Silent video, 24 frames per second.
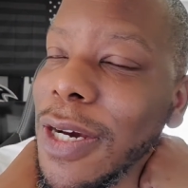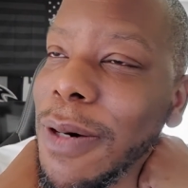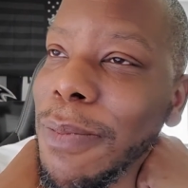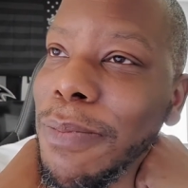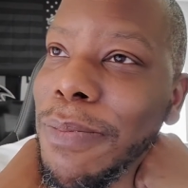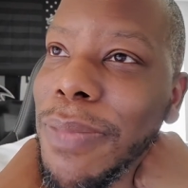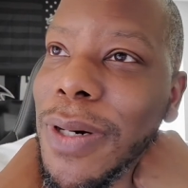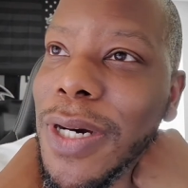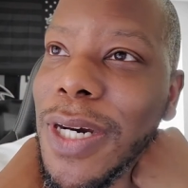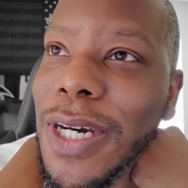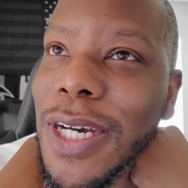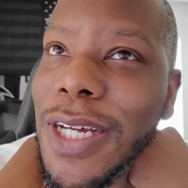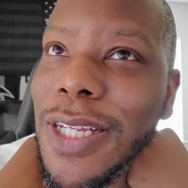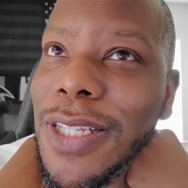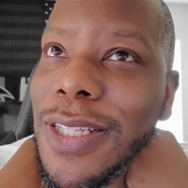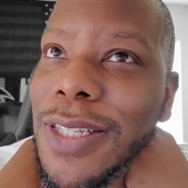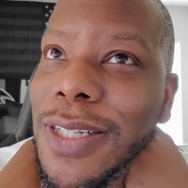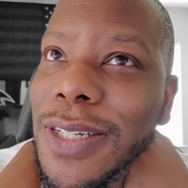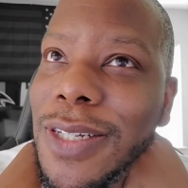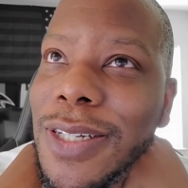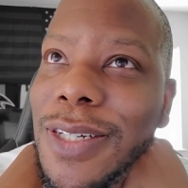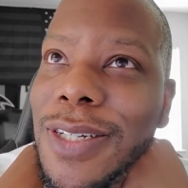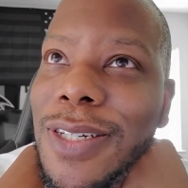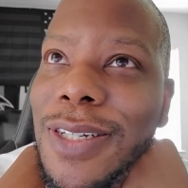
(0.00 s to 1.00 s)
But,
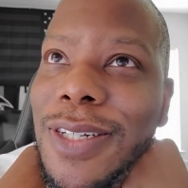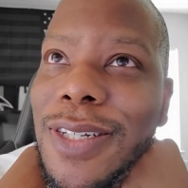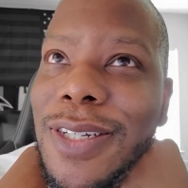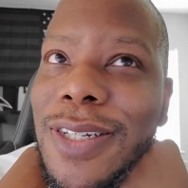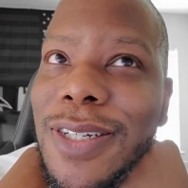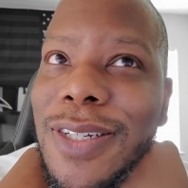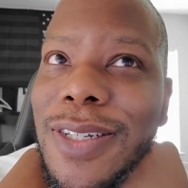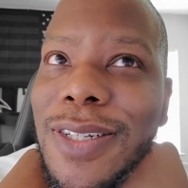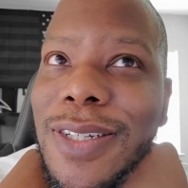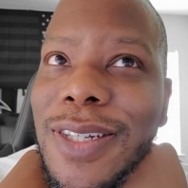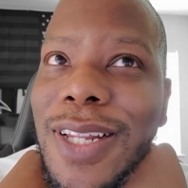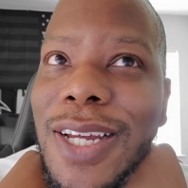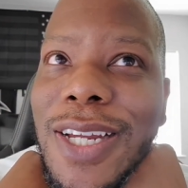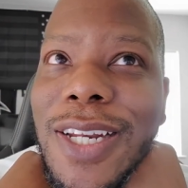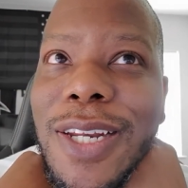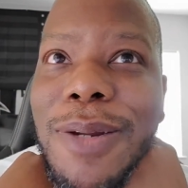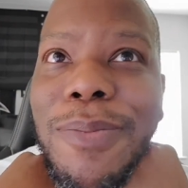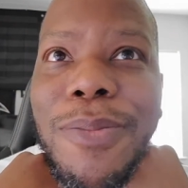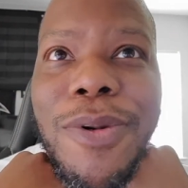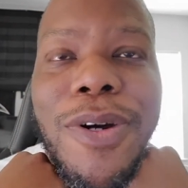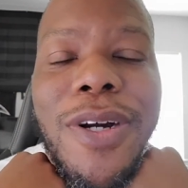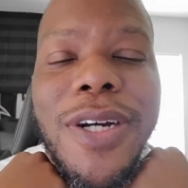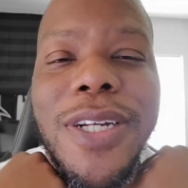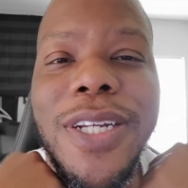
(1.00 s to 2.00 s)
like,
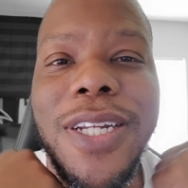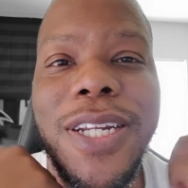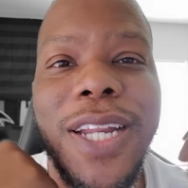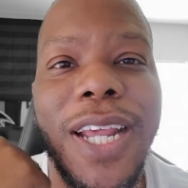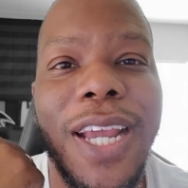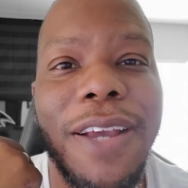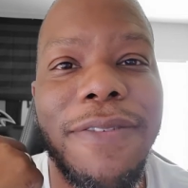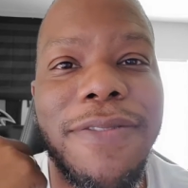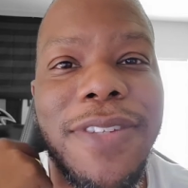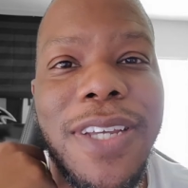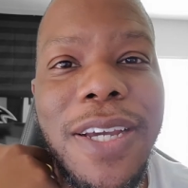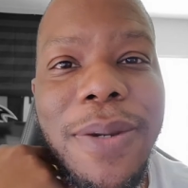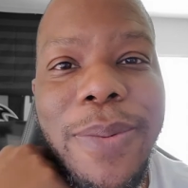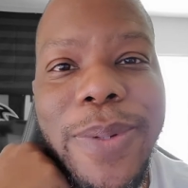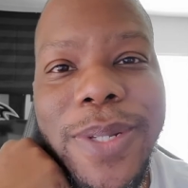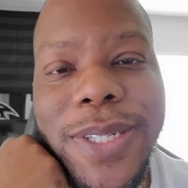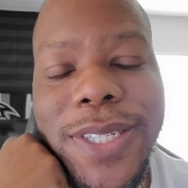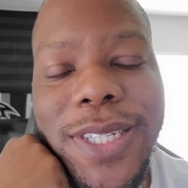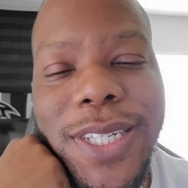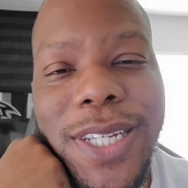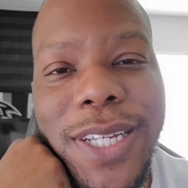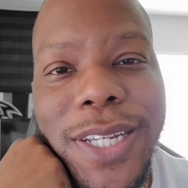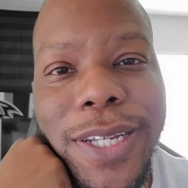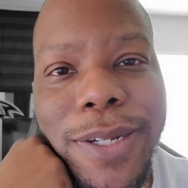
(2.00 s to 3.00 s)
Lamar didn't have time to
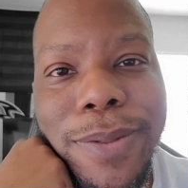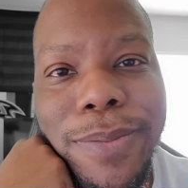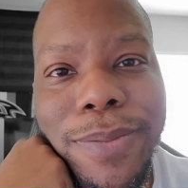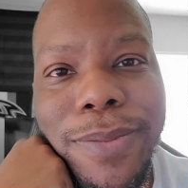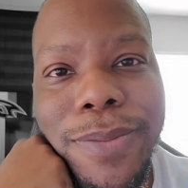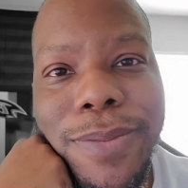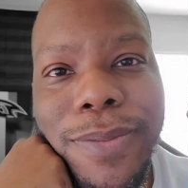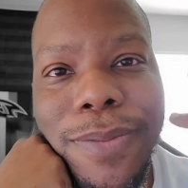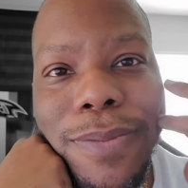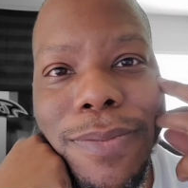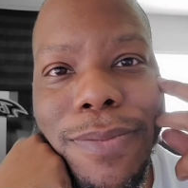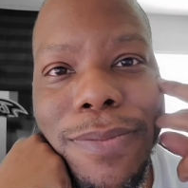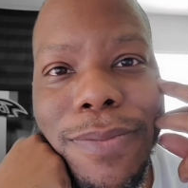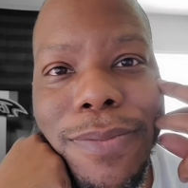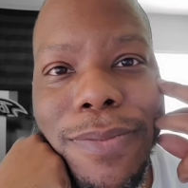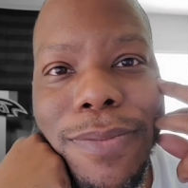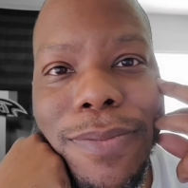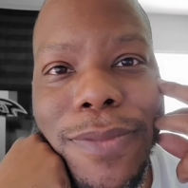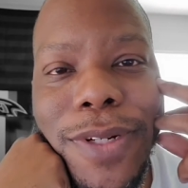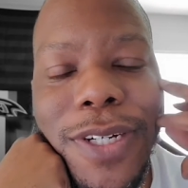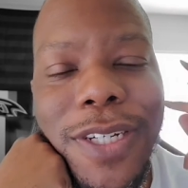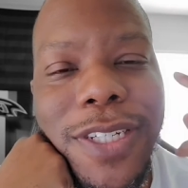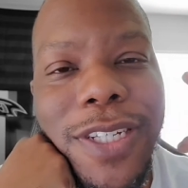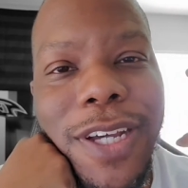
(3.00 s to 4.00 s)
see him
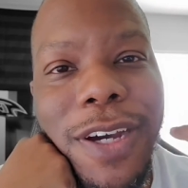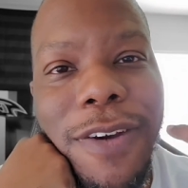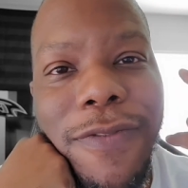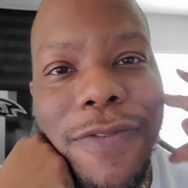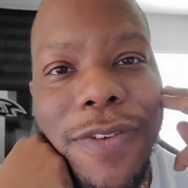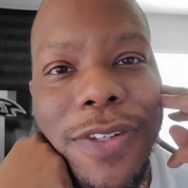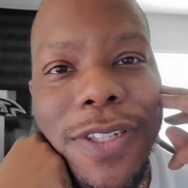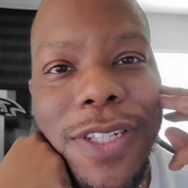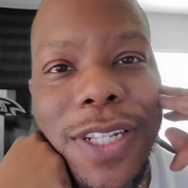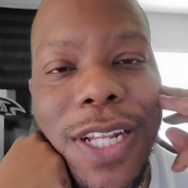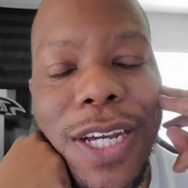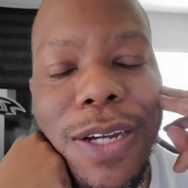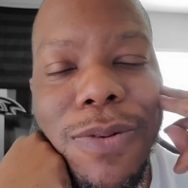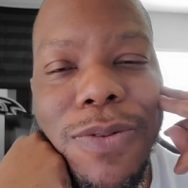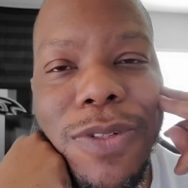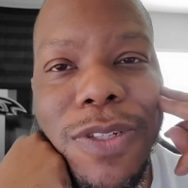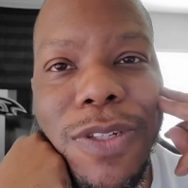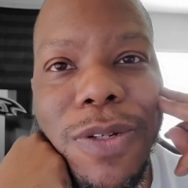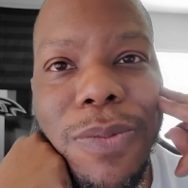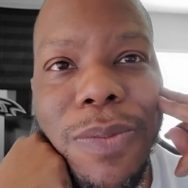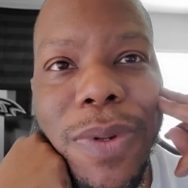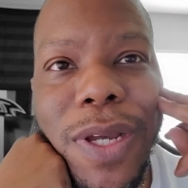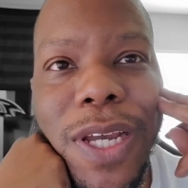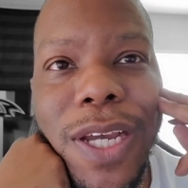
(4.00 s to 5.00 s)
because the offensive line was so
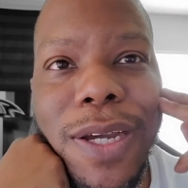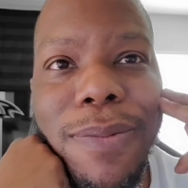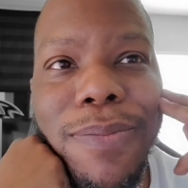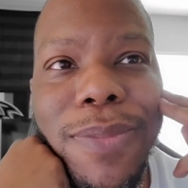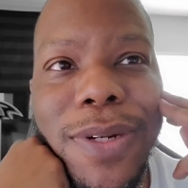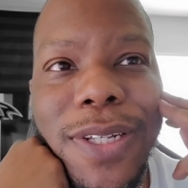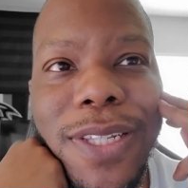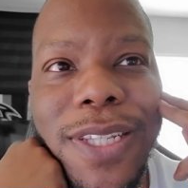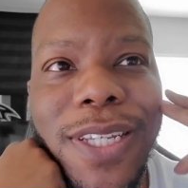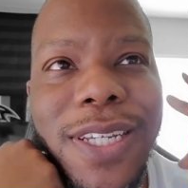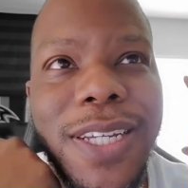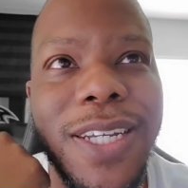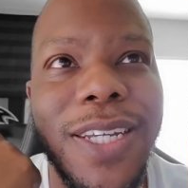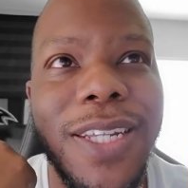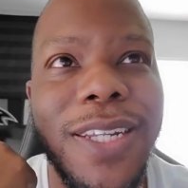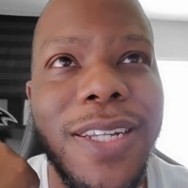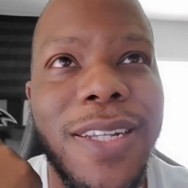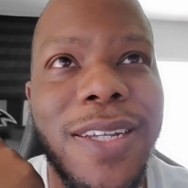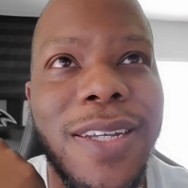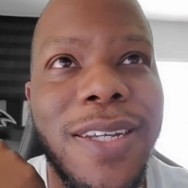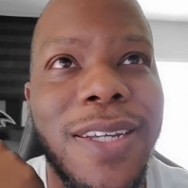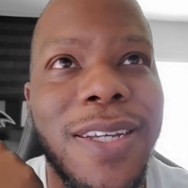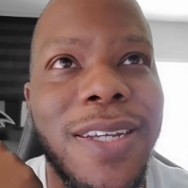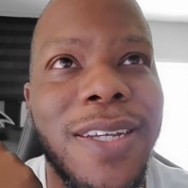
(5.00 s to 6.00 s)
bad. But then,
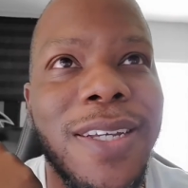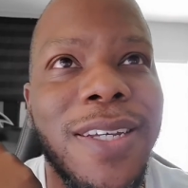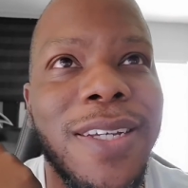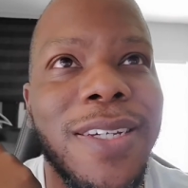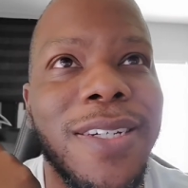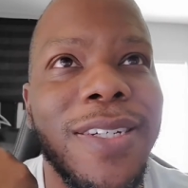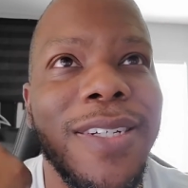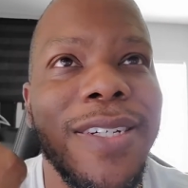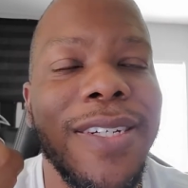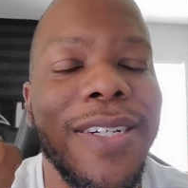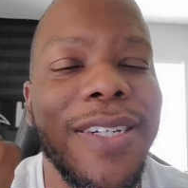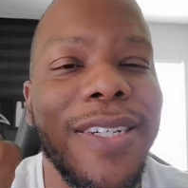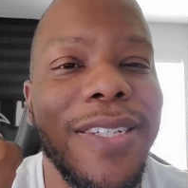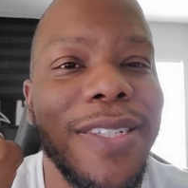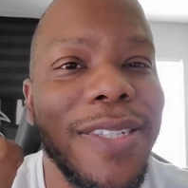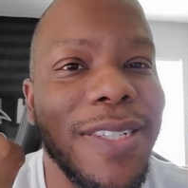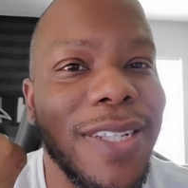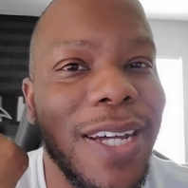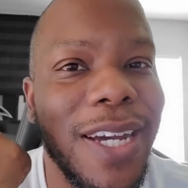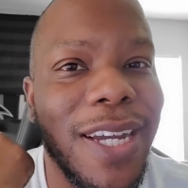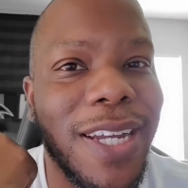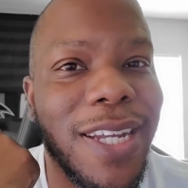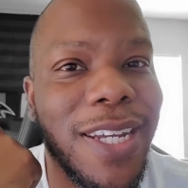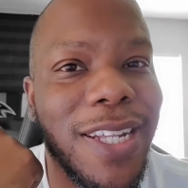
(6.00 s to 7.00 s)
it's
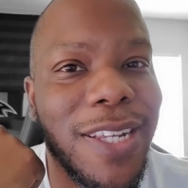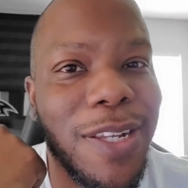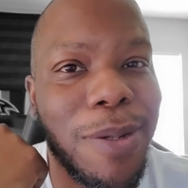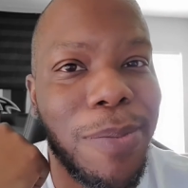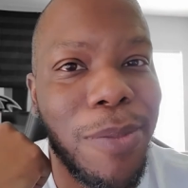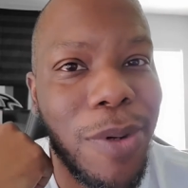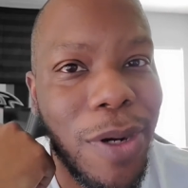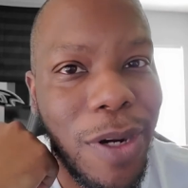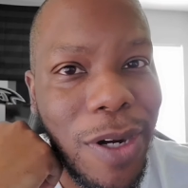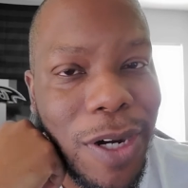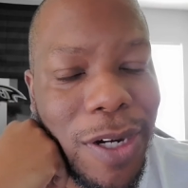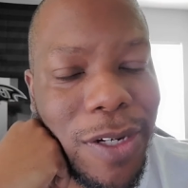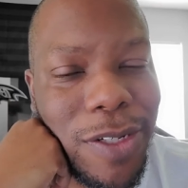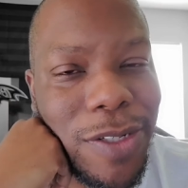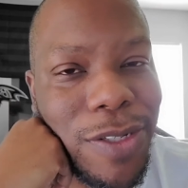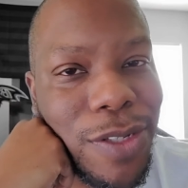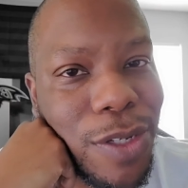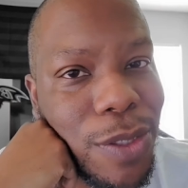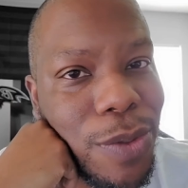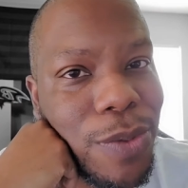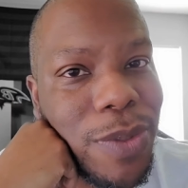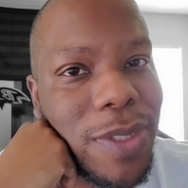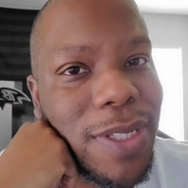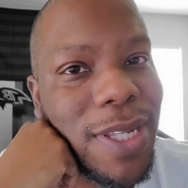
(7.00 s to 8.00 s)
like Lamar also
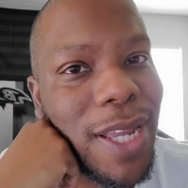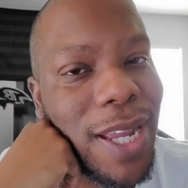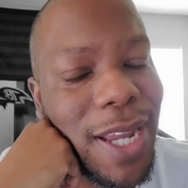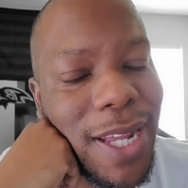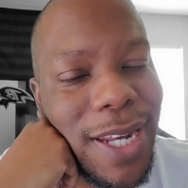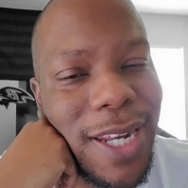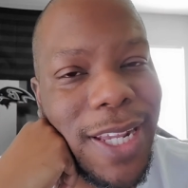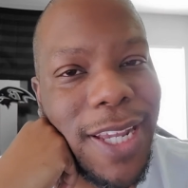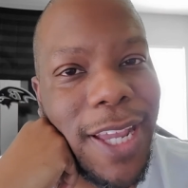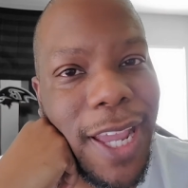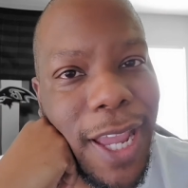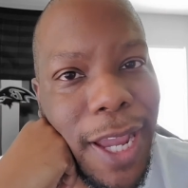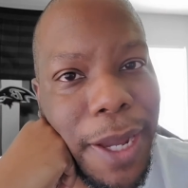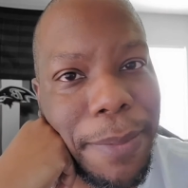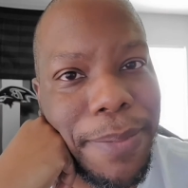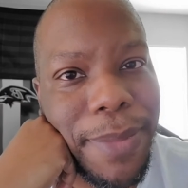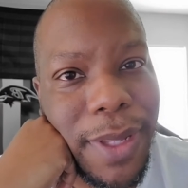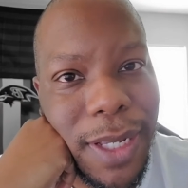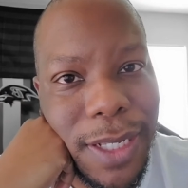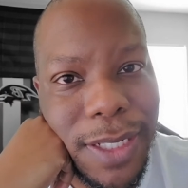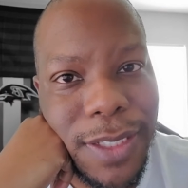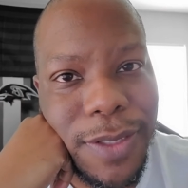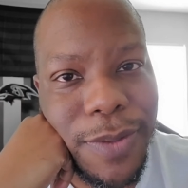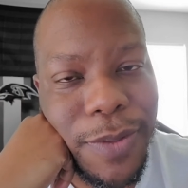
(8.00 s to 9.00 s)
was handicapped
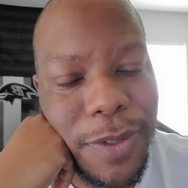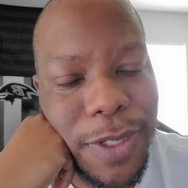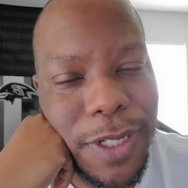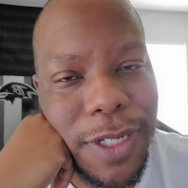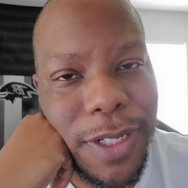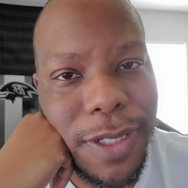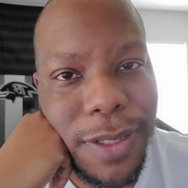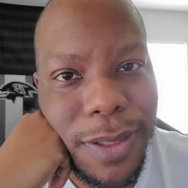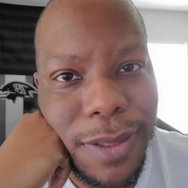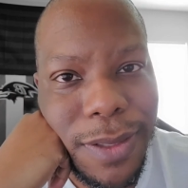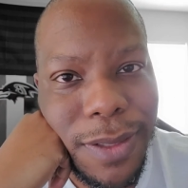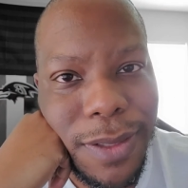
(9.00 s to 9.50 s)
as well,